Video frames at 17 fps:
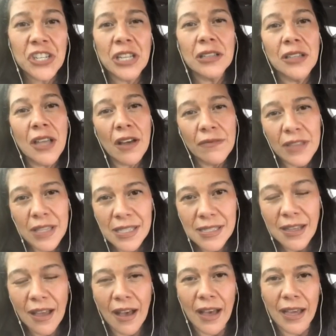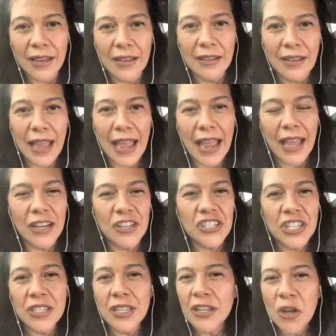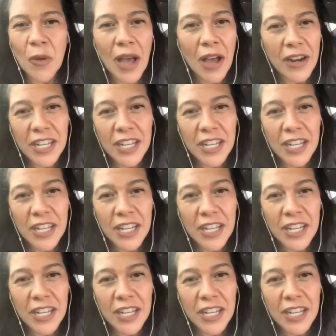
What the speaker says: she loved this guy and she didn't know